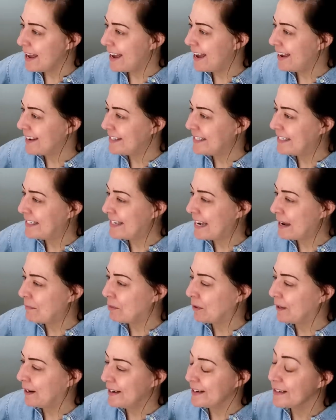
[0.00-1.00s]
and
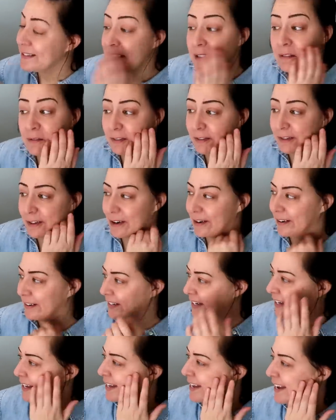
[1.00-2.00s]
Deborah is in
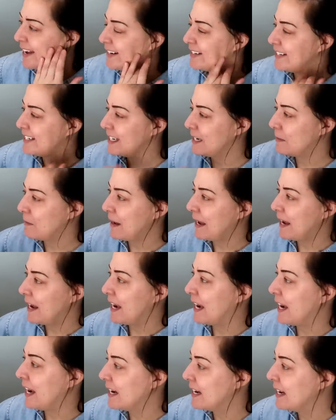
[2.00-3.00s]
Florida and she
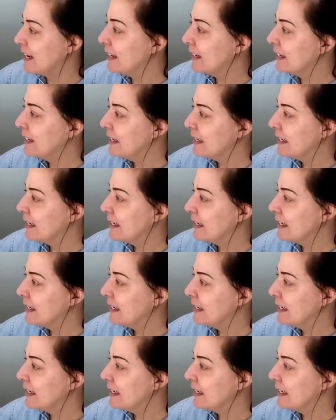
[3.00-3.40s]
paid